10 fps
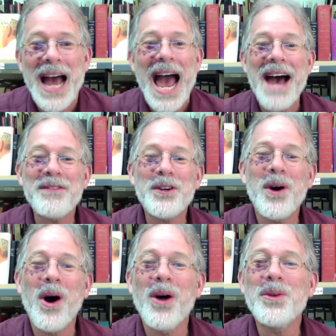After
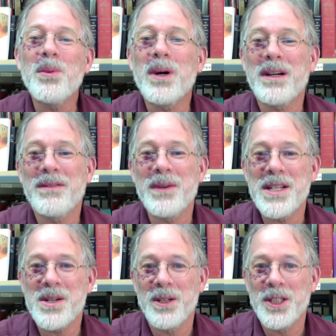all the work of
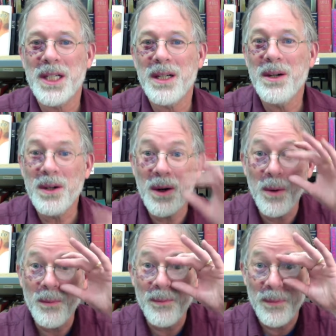researching,
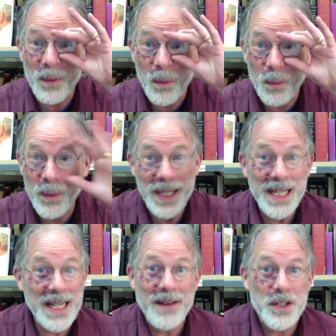we
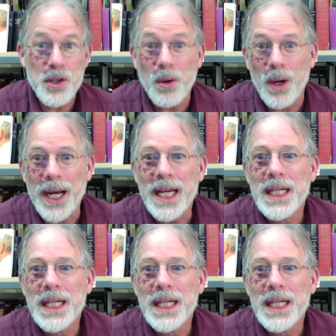need to have a story.